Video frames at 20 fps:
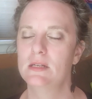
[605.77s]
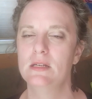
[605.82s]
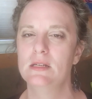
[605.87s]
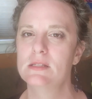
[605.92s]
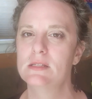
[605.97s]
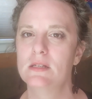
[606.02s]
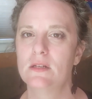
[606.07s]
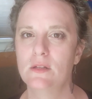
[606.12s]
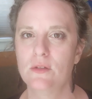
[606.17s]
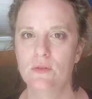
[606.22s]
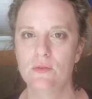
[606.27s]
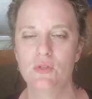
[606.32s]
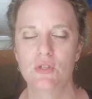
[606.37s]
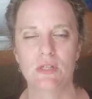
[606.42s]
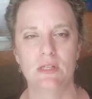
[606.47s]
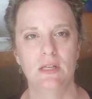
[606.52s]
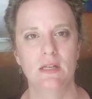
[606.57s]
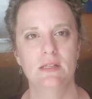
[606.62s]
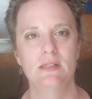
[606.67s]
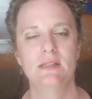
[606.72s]
it is an
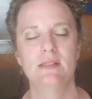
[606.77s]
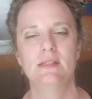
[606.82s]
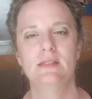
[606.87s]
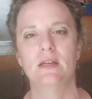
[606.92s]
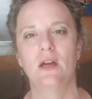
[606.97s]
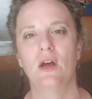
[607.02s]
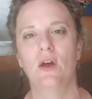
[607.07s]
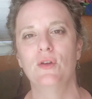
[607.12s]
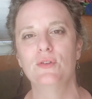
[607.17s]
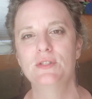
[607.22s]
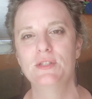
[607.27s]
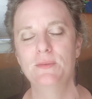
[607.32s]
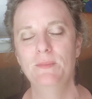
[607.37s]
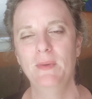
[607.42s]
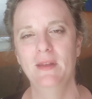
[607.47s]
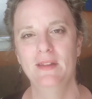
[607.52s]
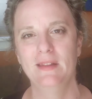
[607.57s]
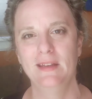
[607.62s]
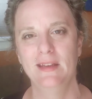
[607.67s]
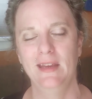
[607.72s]
illusion. It's
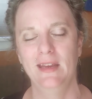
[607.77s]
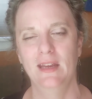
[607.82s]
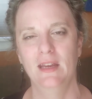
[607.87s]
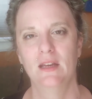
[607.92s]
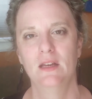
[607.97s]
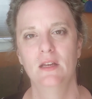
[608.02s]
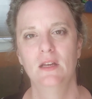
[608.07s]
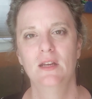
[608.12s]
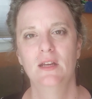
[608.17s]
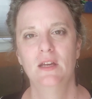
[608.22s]
ultimately